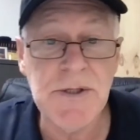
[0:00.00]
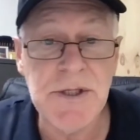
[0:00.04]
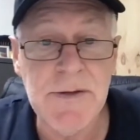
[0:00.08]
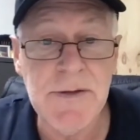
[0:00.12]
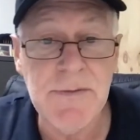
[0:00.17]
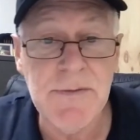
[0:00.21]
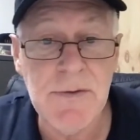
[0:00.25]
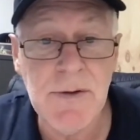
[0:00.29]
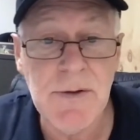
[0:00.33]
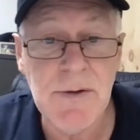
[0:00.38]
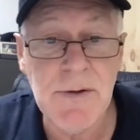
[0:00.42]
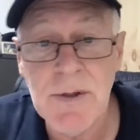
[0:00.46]

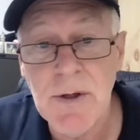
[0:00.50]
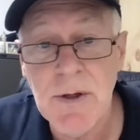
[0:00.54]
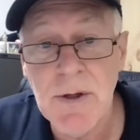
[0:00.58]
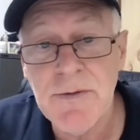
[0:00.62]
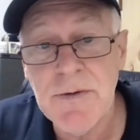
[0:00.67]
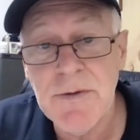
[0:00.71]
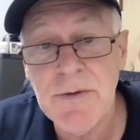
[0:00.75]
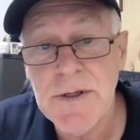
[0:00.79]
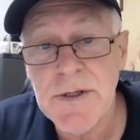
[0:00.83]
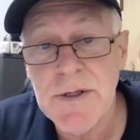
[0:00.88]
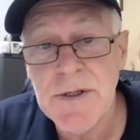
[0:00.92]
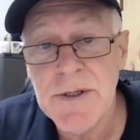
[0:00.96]
7 on
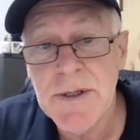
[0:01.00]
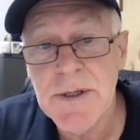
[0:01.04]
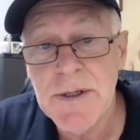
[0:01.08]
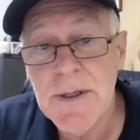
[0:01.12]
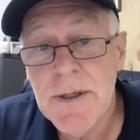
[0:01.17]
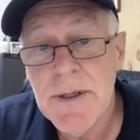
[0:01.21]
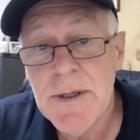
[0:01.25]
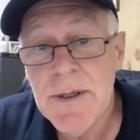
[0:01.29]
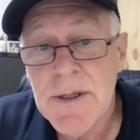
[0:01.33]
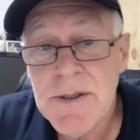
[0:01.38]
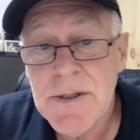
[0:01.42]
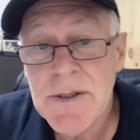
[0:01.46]
lotteries,
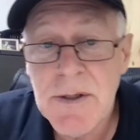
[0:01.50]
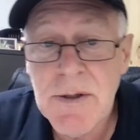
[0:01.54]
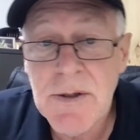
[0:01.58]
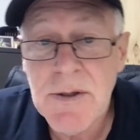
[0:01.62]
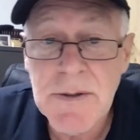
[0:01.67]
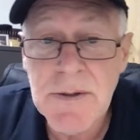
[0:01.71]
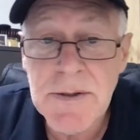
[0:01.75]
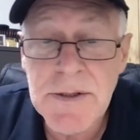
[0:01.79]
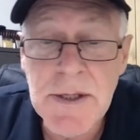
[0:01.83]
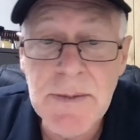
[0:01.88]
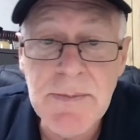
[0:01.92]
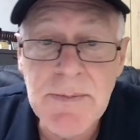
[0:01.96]
is a
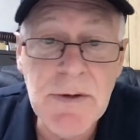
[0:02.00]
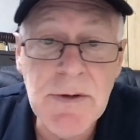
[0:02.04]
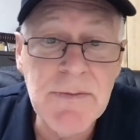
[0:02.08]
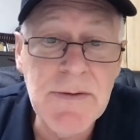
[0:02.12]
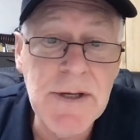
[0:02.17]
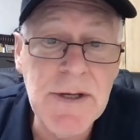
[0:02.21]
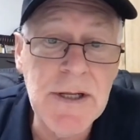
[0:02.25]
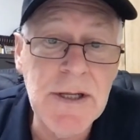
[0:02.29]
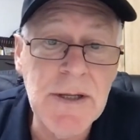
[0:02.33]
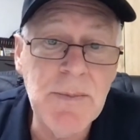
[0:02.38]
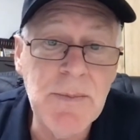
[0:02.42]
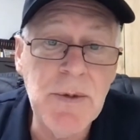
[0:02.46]
concept
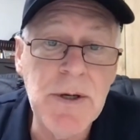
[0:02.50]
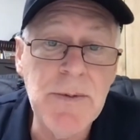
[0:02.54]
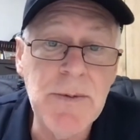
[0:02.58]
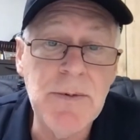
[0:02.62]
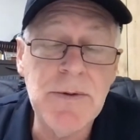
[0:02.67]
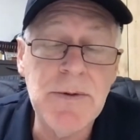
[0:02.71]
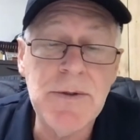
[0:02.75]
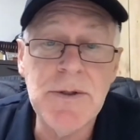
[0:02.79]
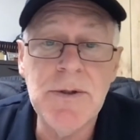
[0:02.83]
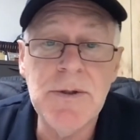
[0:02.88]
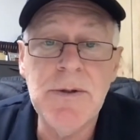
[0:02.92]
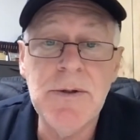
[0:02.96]
of getting
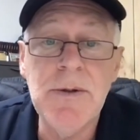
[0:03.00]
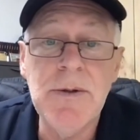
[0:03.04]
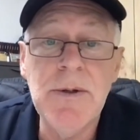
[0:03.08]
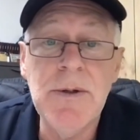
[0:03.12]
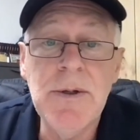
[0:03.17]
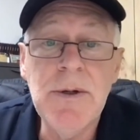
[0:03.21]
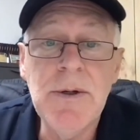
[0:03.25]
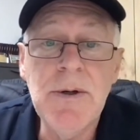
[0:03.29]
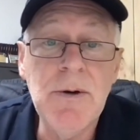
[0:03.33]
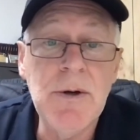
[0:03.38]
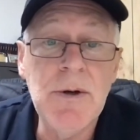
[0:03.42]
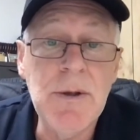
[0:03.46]
people to,
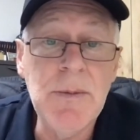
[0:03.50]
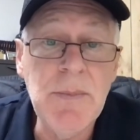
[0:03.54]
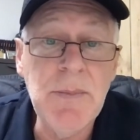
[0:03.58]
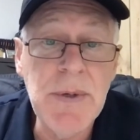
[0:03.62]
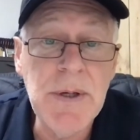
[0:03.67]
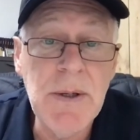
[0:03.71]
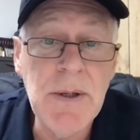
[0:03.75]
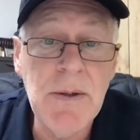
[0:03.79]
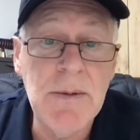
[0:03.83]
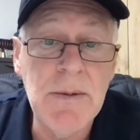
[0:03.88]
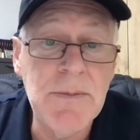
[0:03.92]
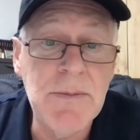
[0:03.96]
or
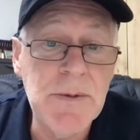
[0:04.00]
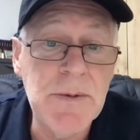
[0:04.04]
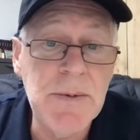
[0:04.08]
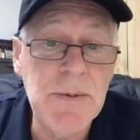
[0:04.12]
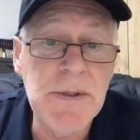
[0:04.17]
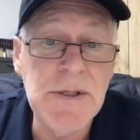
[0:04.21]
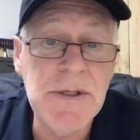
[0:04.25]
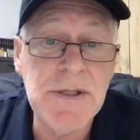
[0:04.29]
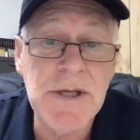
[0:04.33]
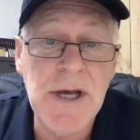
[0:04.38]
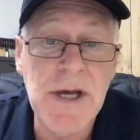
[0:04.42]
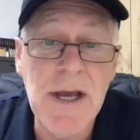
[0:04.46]
compel them to
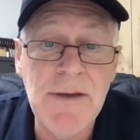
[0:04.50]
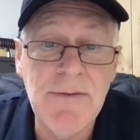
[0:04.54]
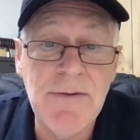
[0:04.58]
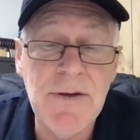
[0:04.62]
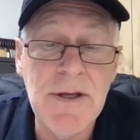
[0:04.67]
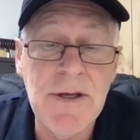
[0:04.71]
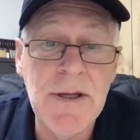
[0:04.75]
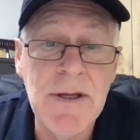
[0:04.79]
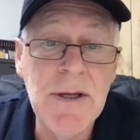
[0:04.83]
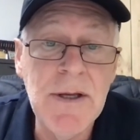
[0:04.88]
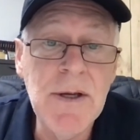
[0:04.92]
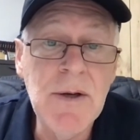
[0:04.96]
be
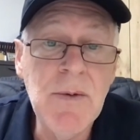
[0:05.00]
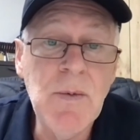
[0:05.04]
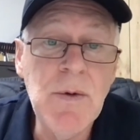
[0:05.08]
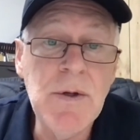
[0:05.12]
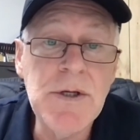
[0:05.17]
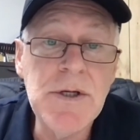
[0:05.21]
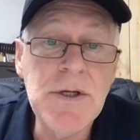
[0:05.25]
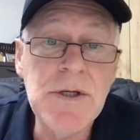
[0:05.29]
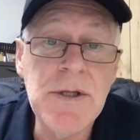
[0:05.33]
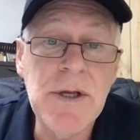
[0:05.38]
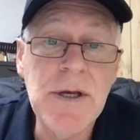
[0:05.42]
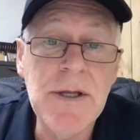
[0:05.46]
saving,
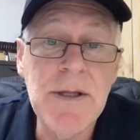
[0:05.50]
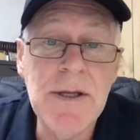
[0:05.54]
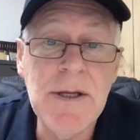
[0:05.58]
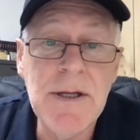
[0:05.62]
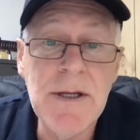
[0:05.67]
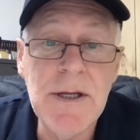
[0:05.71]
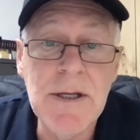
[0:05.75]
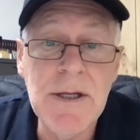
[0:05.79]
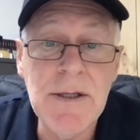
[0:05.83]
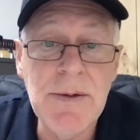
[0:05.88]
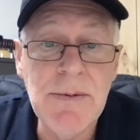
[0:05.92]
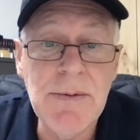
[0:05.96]
which they
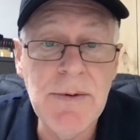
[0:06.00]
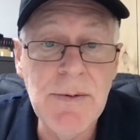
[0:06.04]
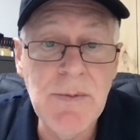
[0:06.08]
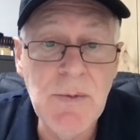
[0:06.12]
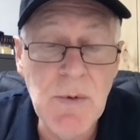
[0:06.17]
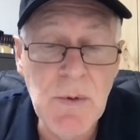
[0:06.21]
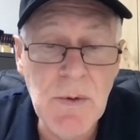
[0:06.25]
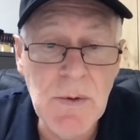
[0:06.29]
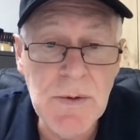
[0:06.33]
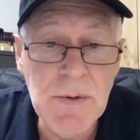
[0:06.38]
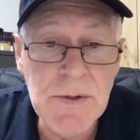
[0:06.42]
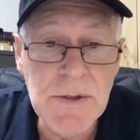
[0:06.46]
then get the
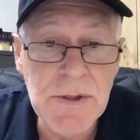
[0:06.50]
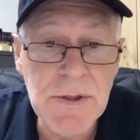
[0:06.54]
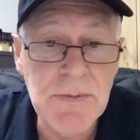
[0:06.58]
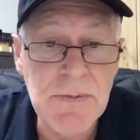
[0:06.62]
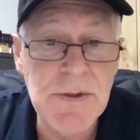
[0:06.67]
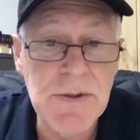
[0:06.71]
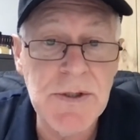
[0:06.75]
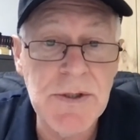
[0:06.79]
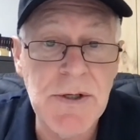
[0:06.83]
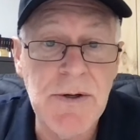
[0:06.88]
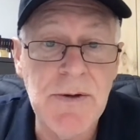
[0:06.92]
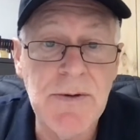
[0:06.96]
rewards as a
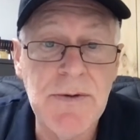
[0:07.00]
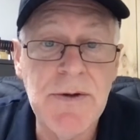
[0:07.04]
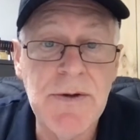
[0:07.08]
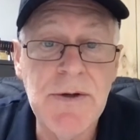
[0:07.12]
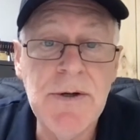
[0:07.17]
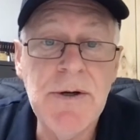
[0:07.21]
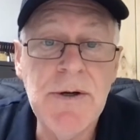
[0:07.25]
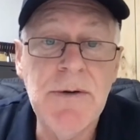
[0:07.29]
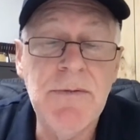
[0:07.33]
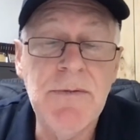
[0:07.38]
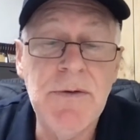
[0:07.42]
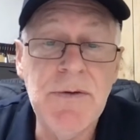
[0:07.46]
result
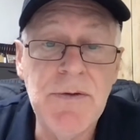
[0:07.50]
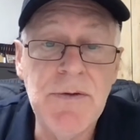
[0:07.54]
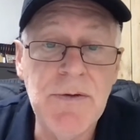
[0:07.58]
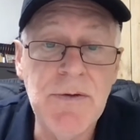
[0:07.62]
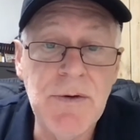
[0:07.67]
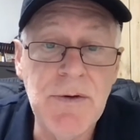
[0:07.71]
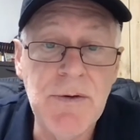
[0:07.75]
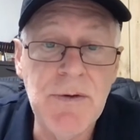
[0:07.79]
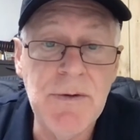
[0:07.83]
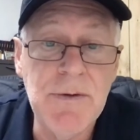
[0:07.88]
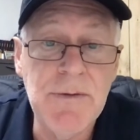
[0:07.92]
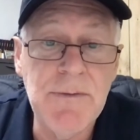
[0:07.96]
of the
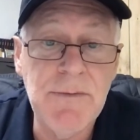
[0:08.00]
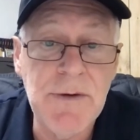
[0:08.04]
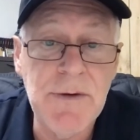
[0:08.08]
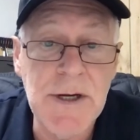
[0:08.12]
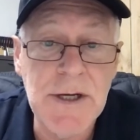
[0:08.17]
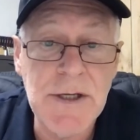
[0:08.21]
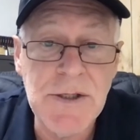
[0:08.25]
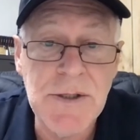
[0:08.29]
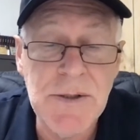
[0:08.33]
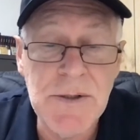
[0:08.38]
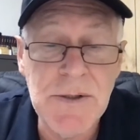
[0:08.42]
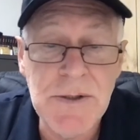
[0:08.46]
ZuCoin
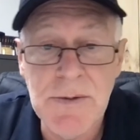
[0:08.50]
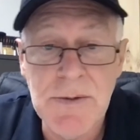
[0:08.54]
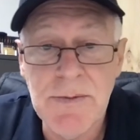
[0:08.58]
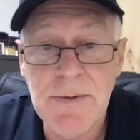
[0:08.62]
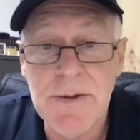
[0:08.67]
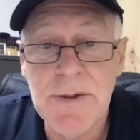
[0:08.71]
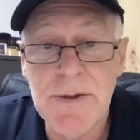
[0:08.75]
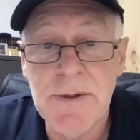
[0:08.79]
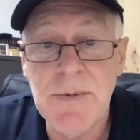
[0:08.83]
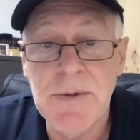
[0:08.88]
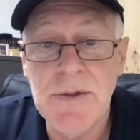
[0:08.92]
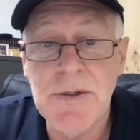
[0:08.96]
fractions that
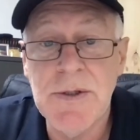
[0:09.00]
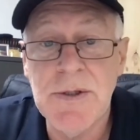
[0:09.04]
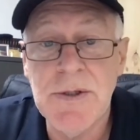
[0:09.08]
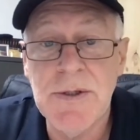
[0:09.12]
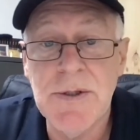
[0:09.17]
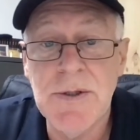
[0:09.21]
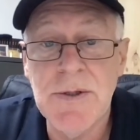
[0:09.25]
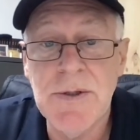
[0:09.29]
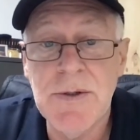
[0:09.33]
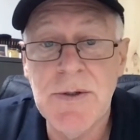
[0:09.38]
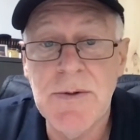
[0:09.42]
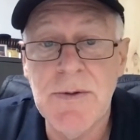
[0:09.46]
we're in a
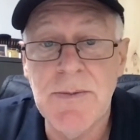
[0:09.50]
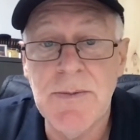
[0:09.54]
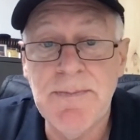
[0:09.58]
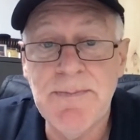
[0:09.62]
position to do.